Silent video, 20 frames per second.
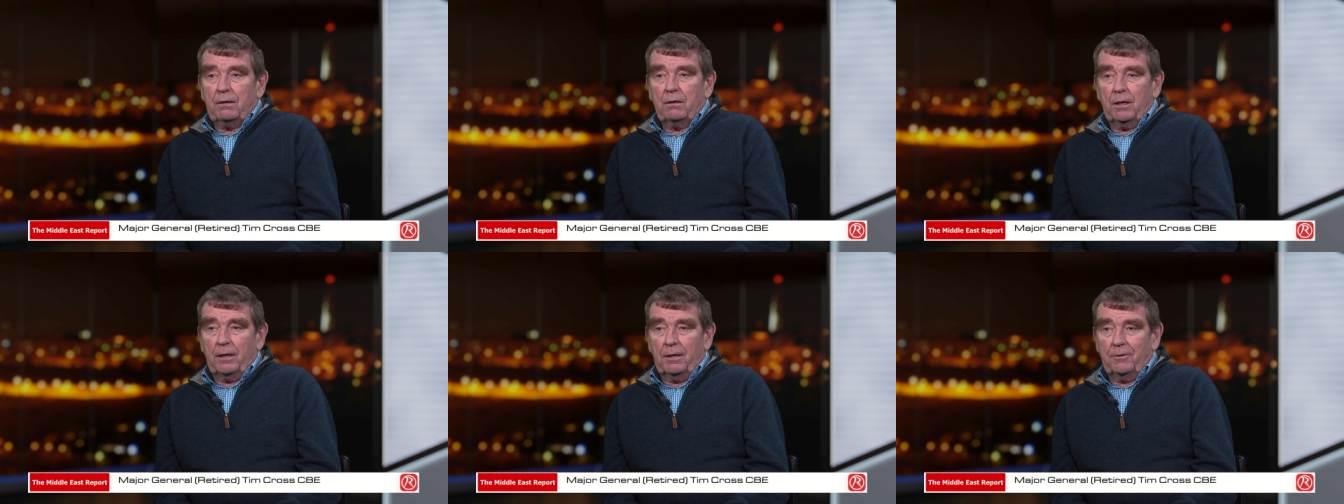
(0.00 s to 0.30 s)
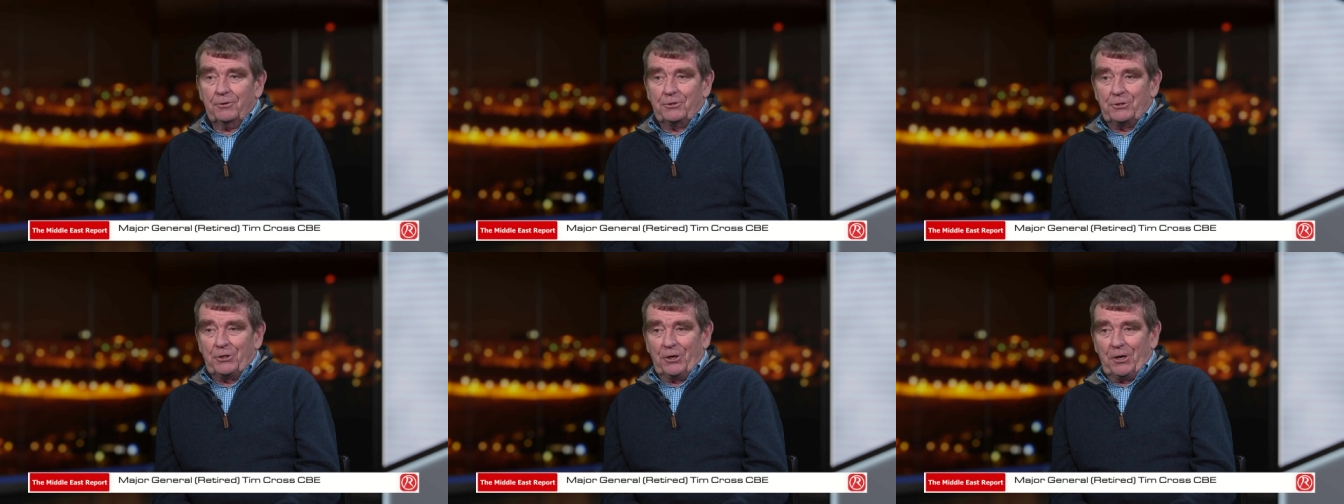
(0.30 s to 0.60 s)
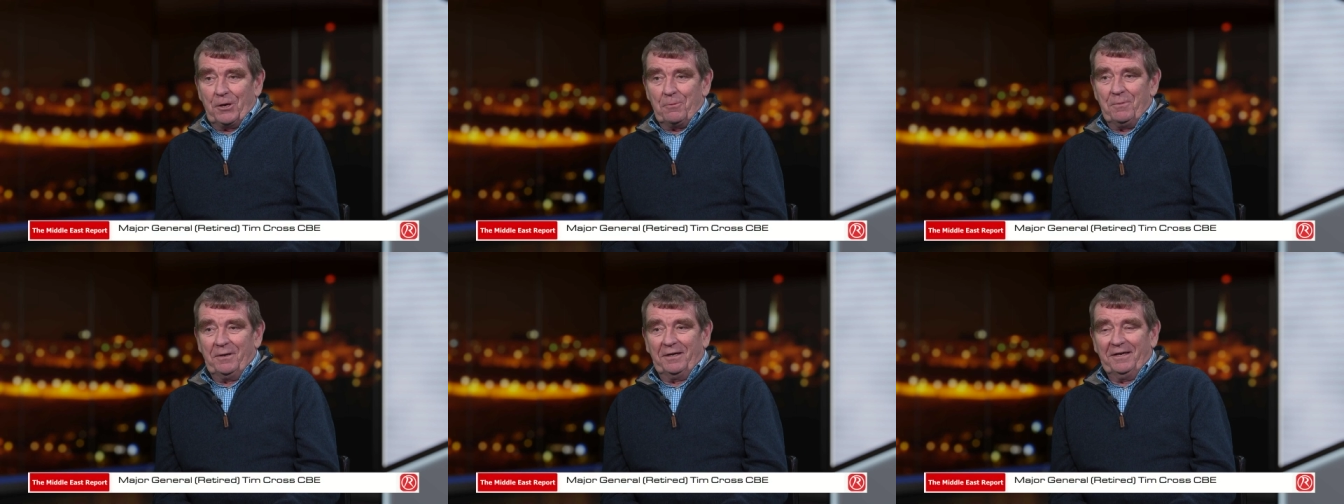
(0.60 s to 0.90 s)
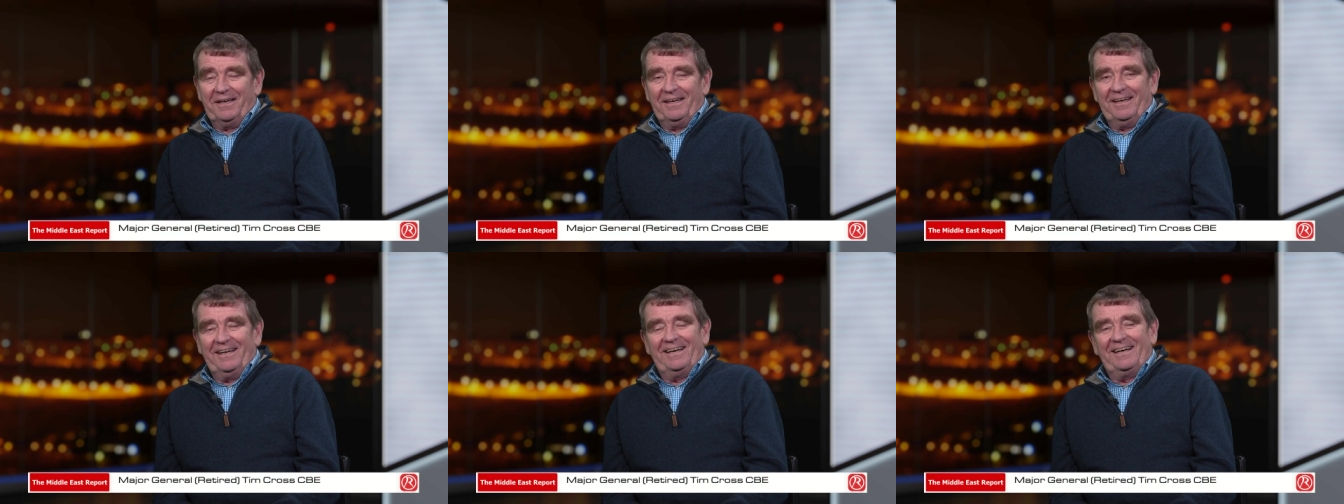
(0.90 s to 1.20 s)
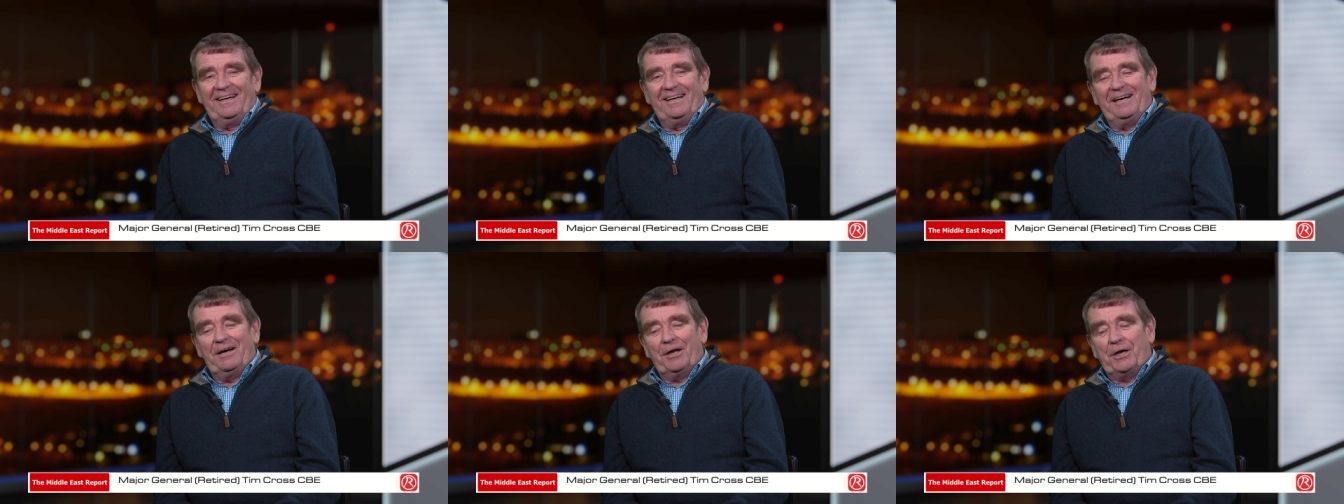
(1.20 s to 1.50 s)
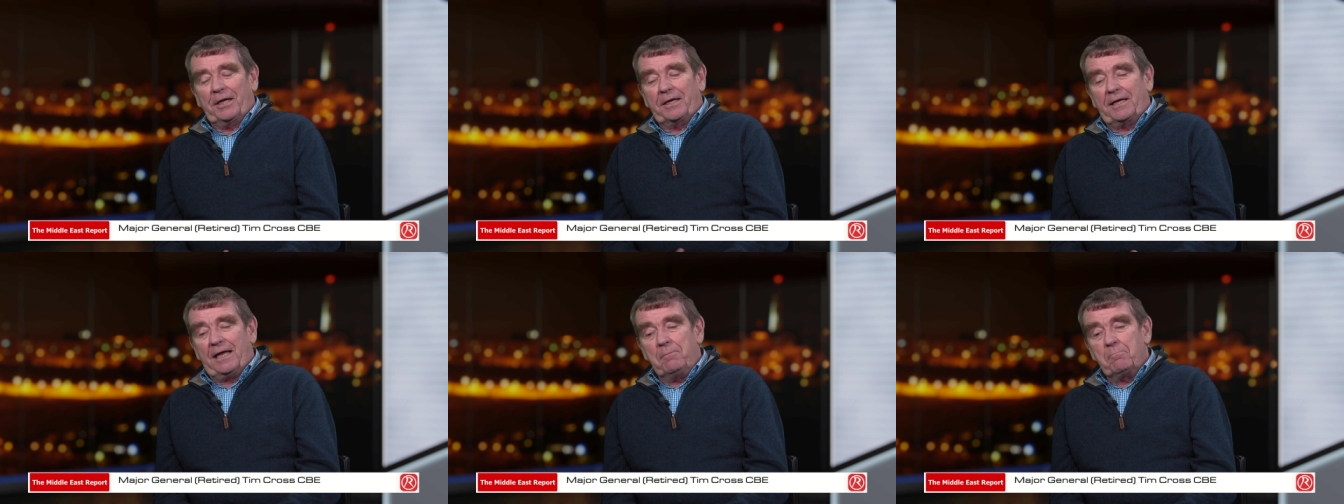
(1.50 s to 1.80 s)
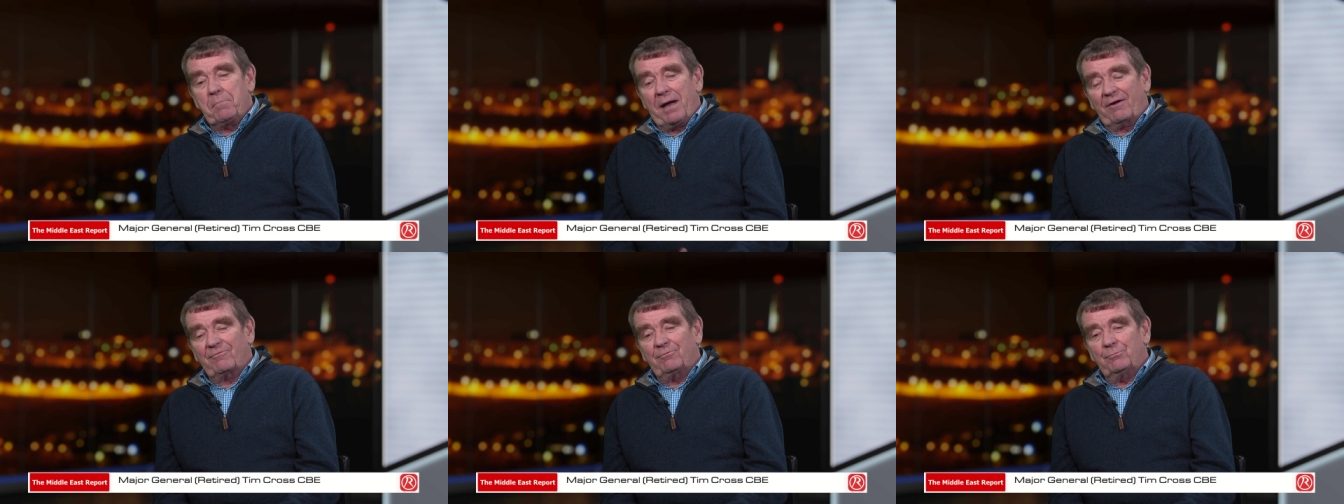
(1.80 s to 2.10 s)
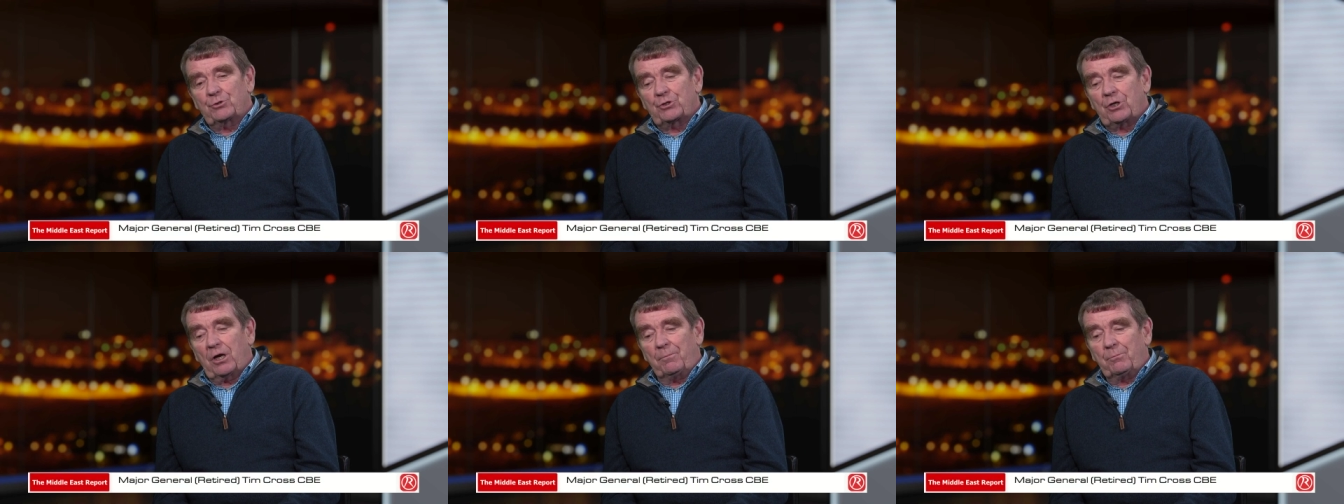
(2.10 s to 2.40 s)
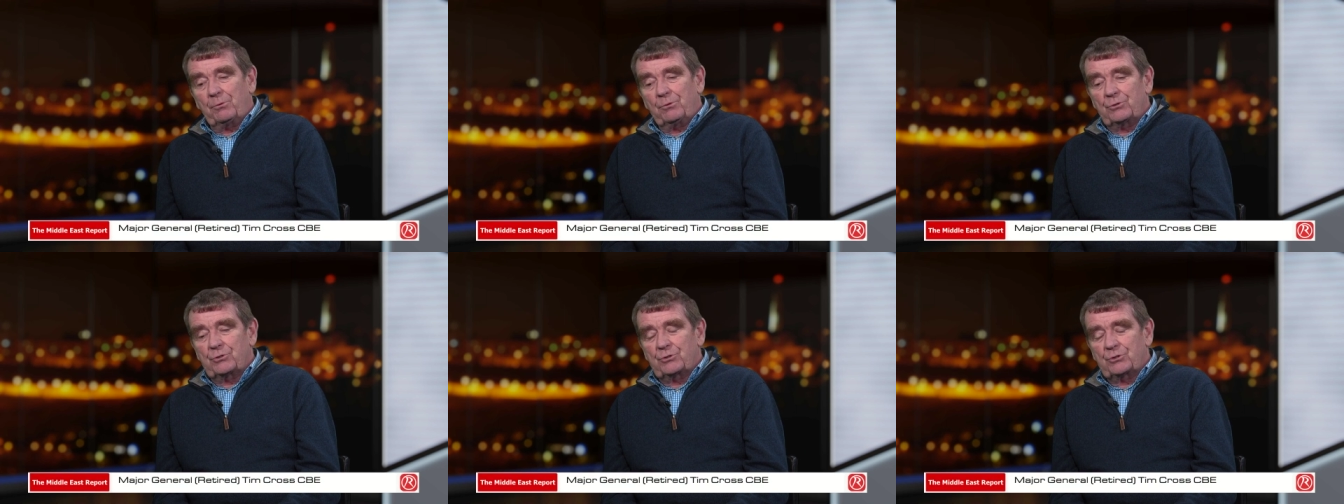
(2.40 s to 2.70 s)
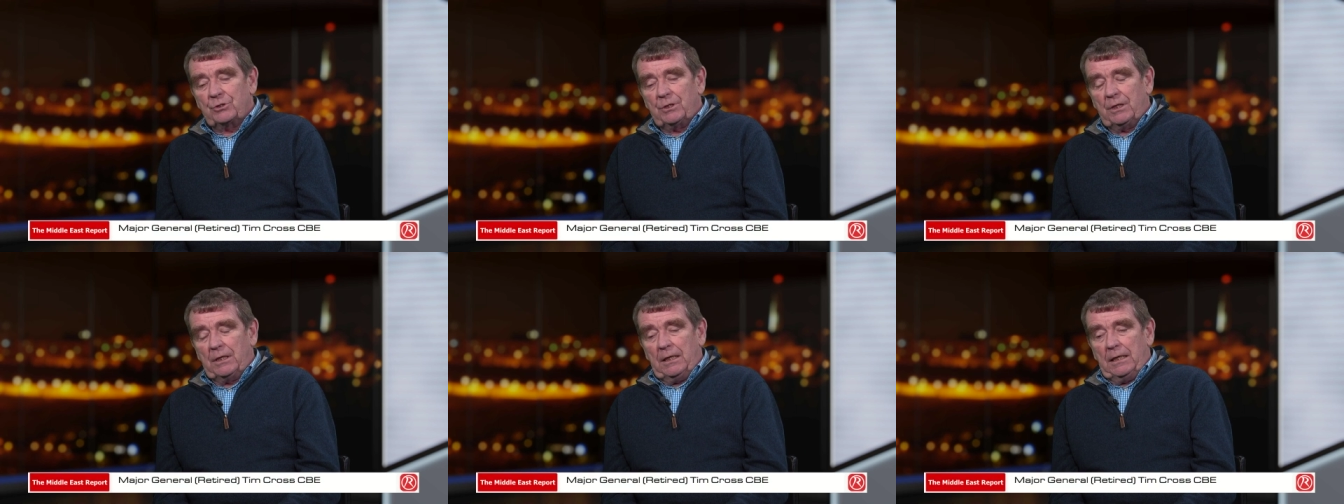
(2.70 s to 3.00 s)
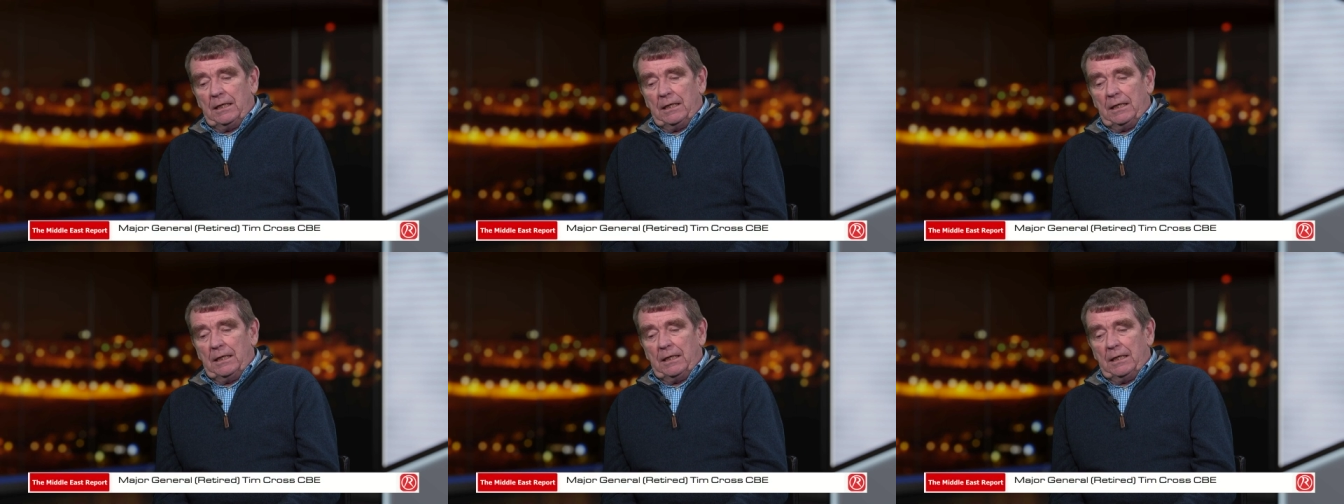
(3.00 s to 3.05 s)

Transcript: high at the time. Uh, and I came back from Cyprus